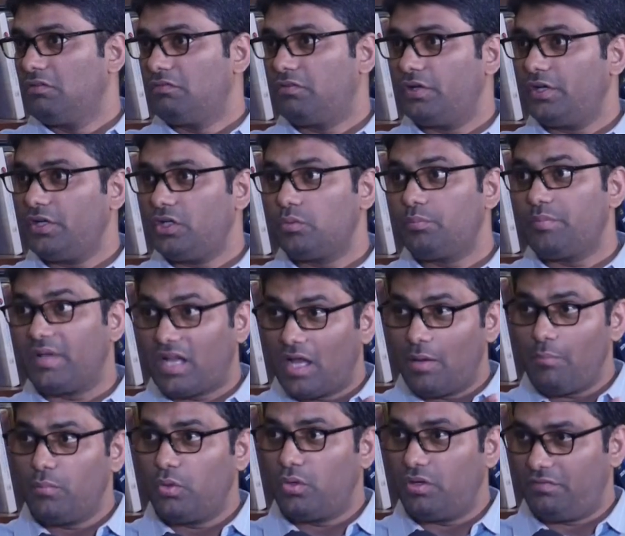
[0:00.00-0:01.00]
for it to
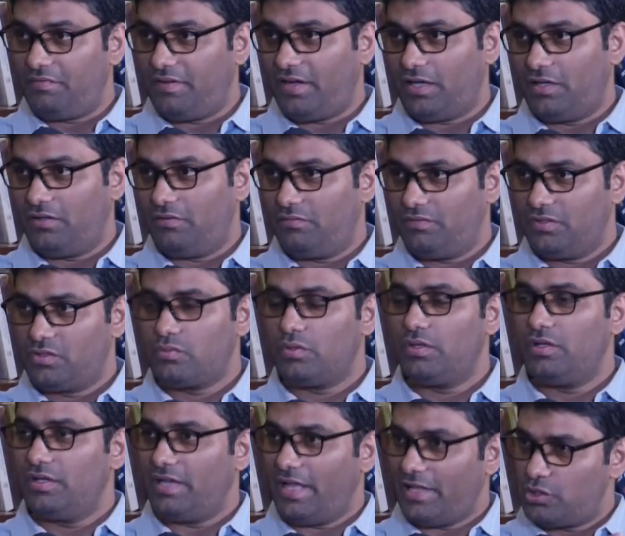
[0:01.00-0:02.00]
become more effective,
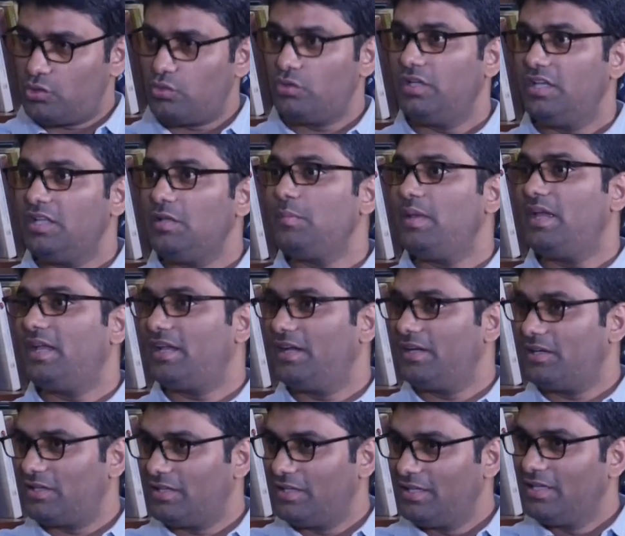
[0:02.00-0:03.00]
which will naturally
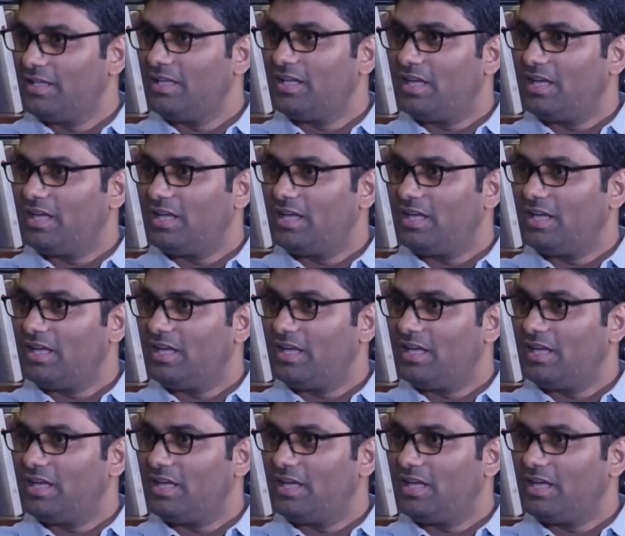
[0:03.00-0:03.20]
make it